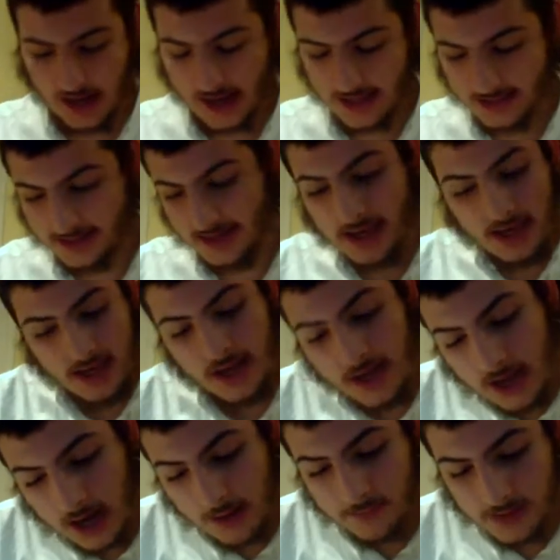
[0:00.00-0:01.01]
And
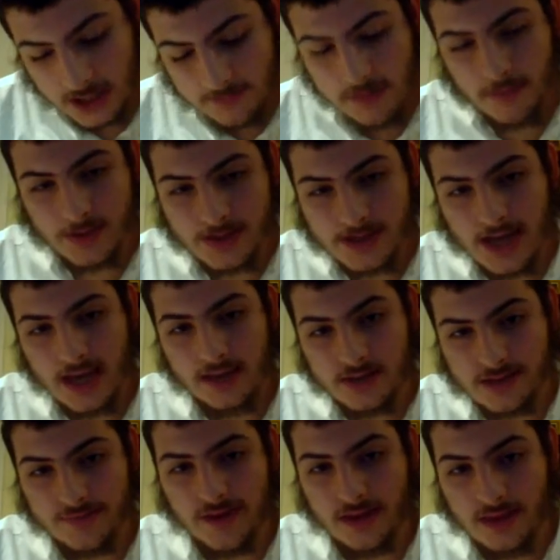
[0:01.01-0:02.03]
like people say,
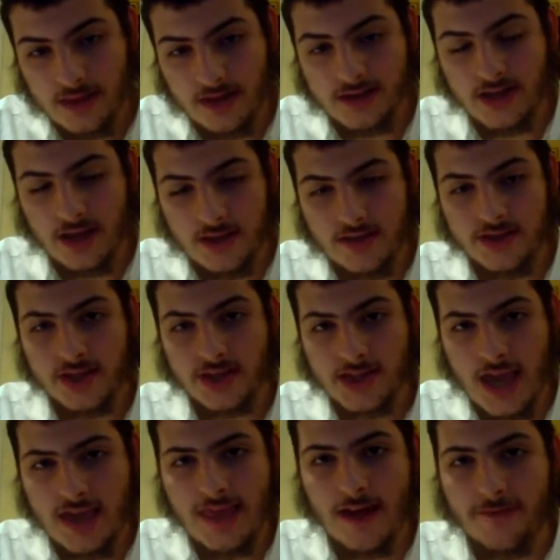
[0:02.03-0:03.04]
there's a
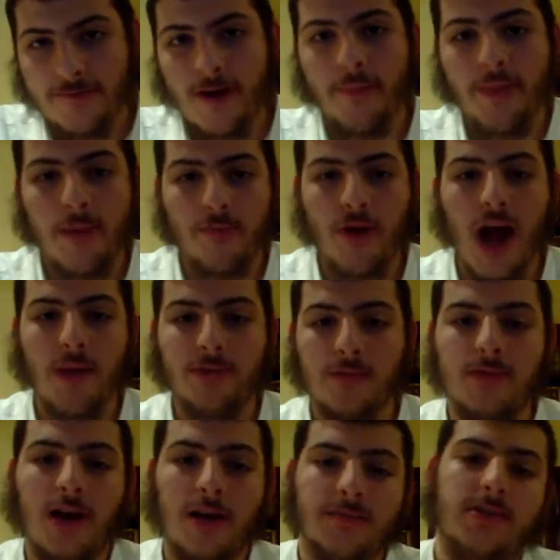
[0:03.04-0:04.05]
saying that from the
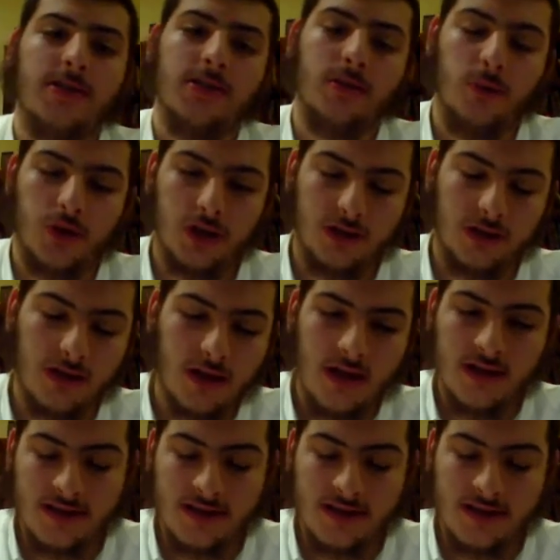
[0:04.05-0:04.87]
problem comes the solution.